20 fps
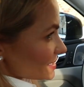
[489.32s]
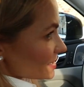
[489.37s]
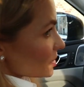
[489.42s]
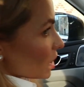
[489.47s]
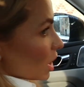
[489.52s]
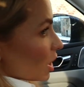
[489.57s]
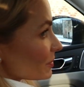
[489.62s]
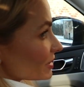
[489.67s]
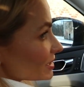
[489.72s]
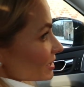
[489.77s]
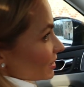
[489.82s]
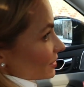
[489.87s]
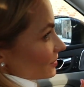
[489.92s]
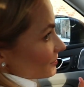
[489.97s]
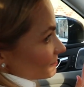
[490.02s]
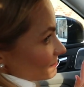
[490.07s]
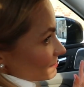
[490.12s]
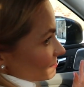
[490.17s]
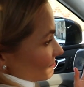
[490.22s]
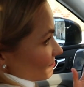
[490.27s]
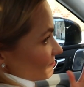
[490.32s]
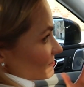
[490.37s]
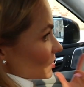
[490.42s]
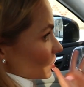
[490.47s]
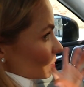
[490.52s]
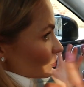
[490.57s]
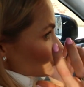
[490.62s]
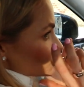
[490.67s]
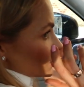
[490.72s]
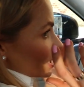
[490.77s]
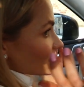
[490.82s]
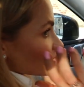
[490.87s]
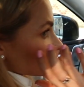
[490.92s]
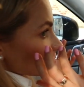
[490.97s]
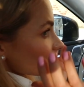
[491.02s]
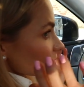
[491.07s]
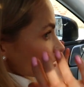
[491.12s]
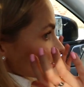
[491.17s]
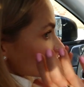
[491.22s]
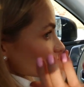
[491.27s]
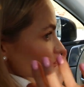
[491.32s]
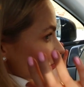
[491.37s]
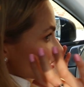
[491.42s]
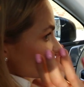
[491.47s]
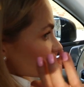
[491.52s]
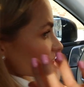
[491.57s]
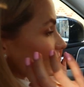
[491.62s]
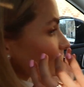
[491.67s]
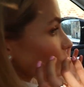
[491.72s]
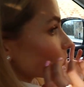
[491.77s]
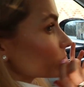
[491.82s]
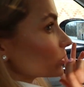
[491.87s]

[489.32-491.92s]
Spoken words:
They come and they, shake your little perfect